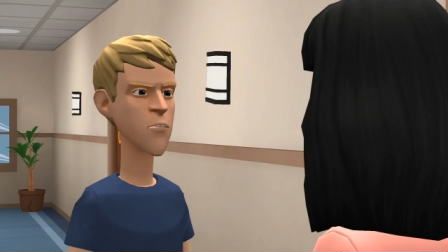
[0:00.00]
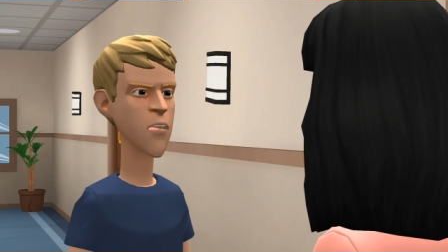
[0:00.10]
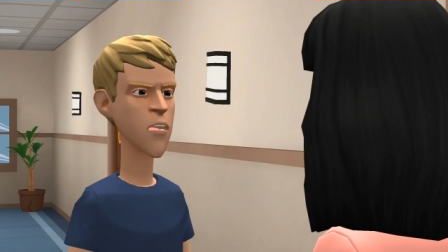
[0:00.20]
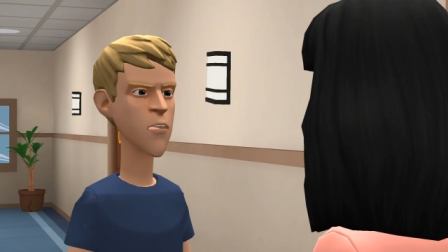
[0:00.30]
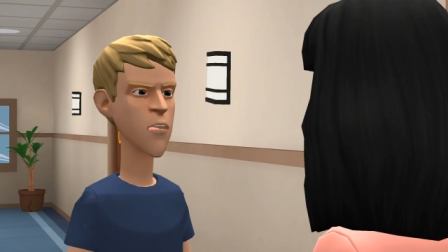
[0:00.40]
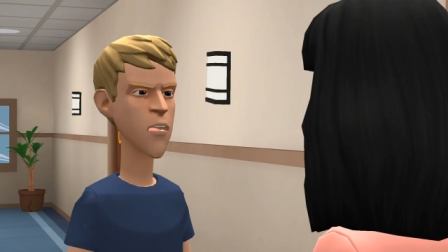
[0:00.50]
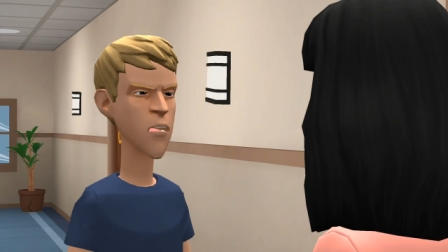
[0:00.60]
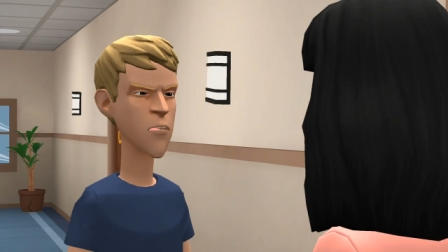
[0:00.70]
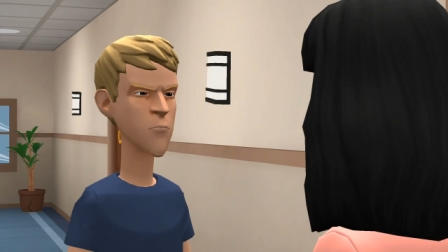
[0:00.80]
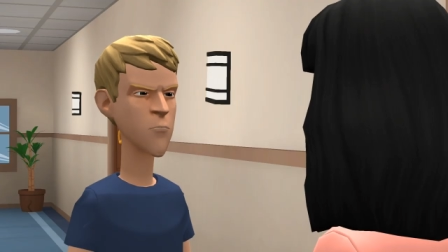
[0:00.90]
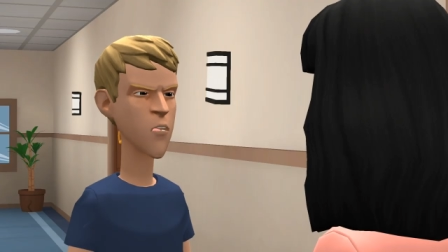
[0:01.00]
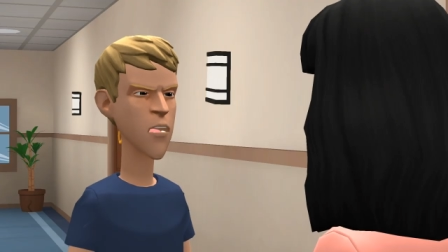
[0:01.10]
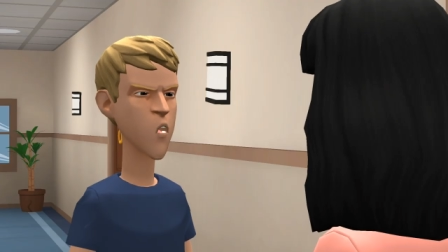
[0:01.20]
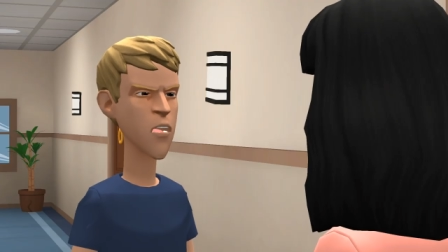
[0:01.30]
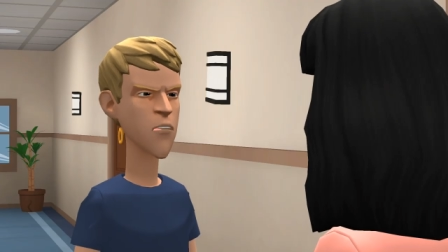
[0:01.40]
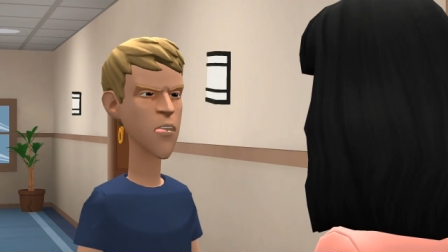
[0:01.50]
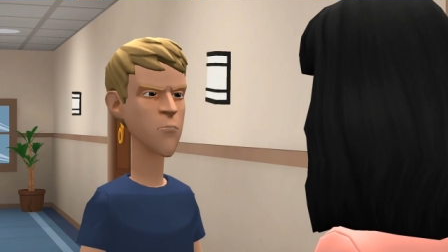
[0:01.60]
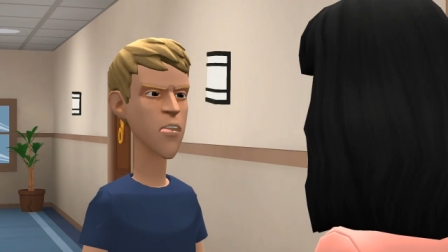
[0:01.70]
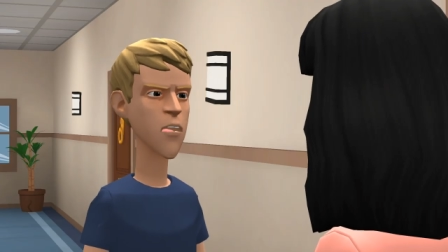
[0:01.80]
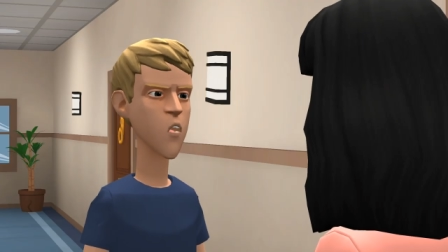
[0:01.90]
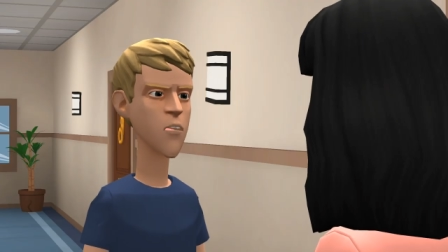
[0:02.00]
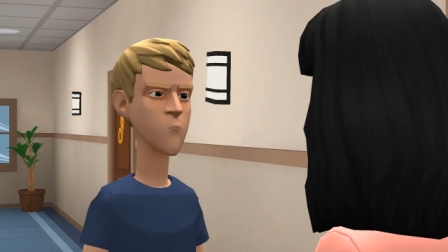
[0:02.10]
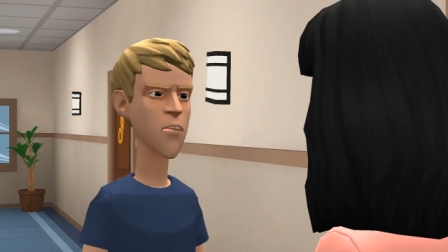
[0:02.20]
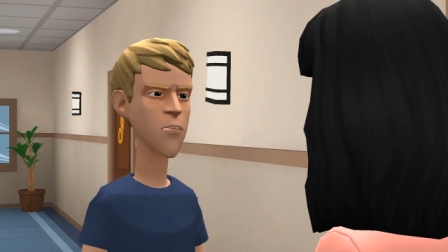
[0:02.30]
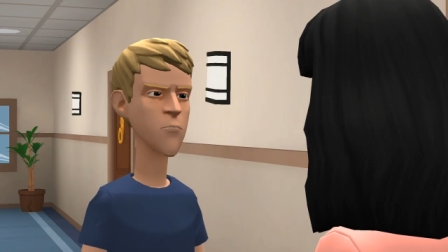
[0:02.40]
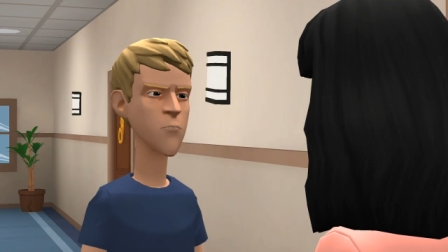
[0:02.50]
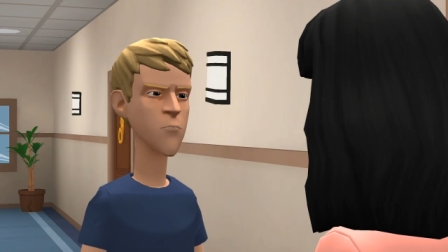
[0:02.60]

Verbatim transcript: Alexis, do you have the money you owe me?